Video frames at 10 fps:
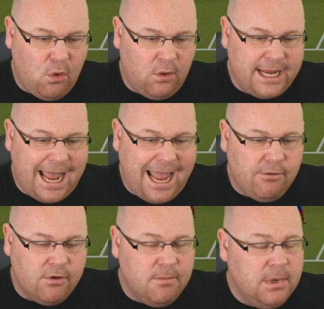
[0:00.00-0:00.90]
poorly.
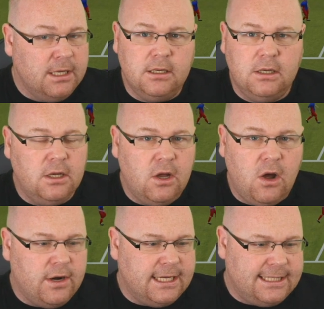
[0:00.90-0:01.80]
Heram
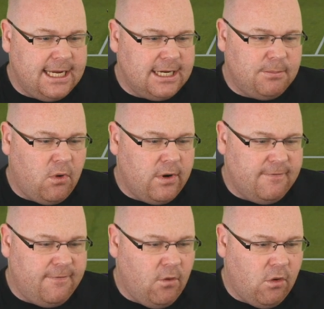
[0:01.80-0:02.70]
on a
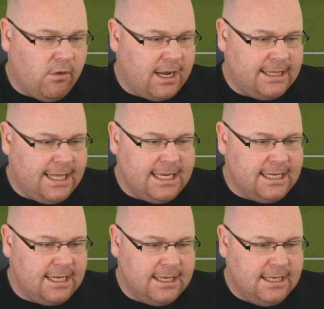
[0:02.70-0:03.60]
6.4. I
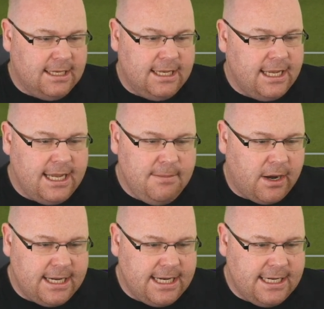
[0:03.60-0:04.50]
think he
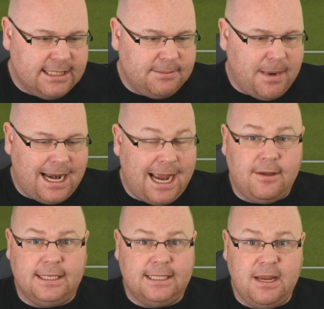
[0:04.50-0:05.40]
might need a spell
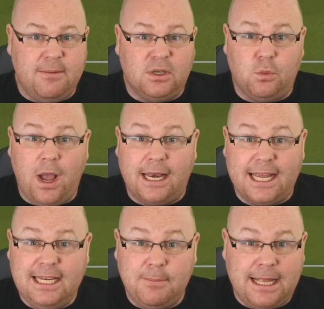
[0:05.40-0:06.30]
out of the team as well.
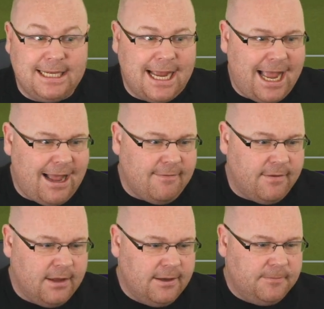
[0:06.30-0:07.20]
He's meant to
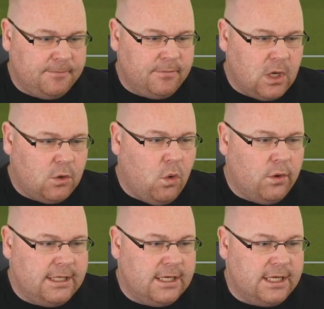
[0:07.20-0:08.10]
have,
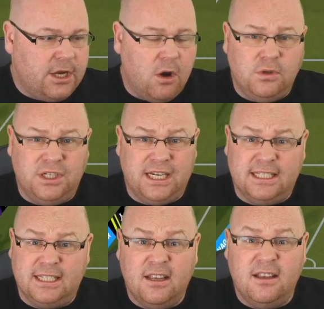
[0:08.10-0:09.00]
according to the
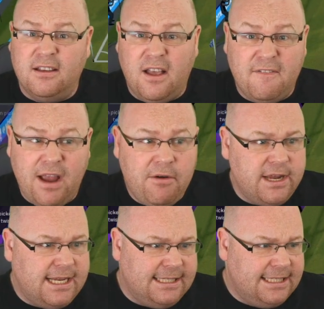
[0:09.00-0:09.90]
coaches, a
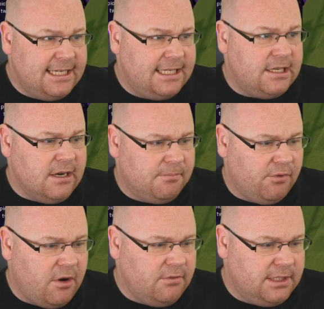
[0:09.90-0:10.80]
very consistent
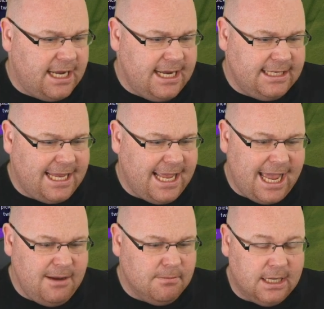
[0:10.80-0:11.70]
approach to his
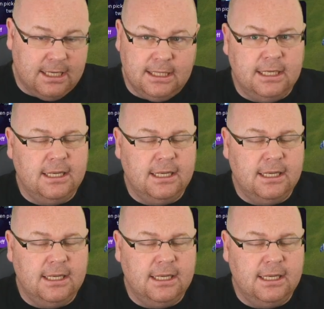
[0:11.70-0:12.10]
game, but